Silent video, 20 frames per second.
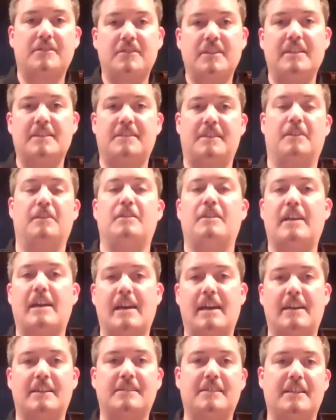us. See us at
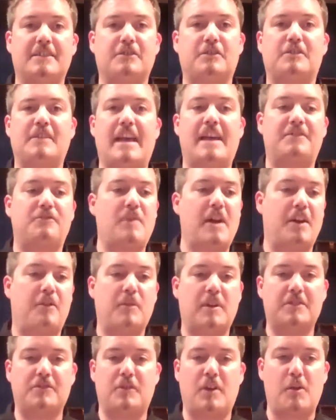uh, see us at Sazerac
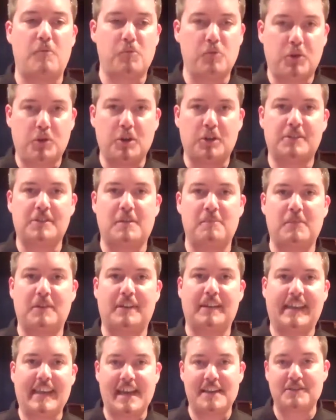Restaurant. We'll cook something
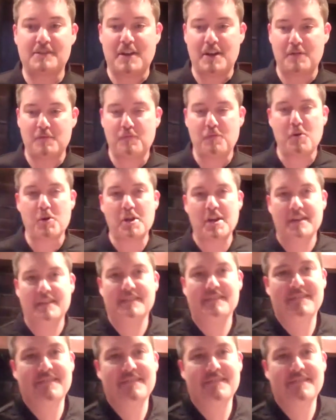in cast iron for you.